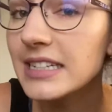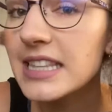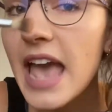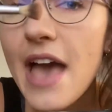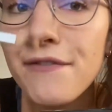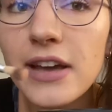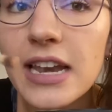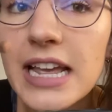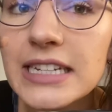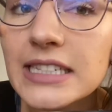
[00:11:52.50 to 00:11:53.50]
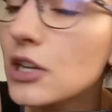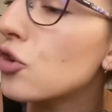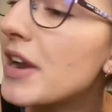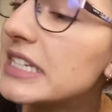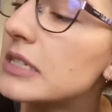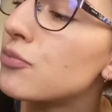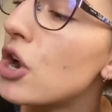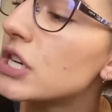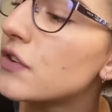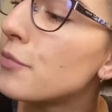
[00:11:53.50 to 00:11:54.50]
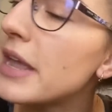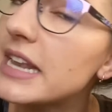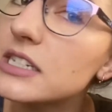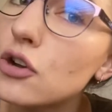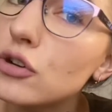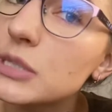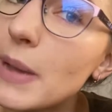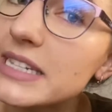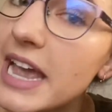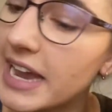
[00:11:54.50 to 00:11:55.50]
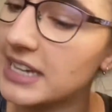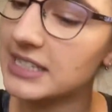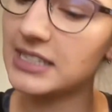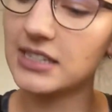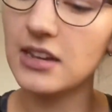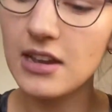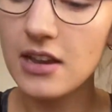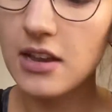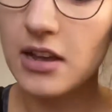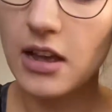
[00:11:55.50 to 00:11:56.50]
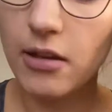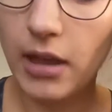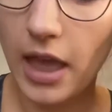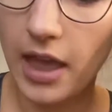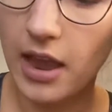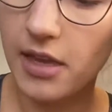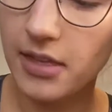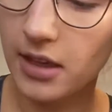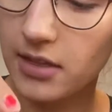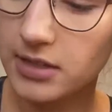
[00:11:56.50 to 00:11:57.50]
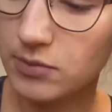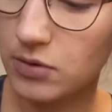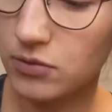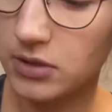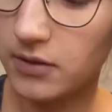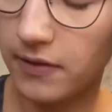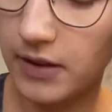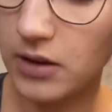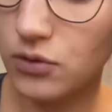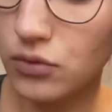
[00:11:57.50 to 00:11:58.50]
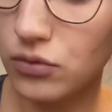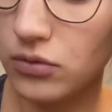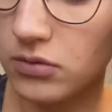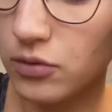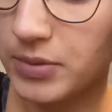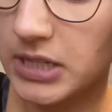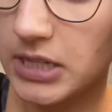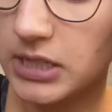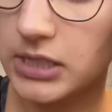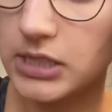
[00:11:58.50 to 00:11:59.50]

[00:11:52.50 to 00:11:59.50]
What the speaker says: the Effortless Crease Brush from It Cosmetics. Okay, I think this one will fit. Ooh, oopsies.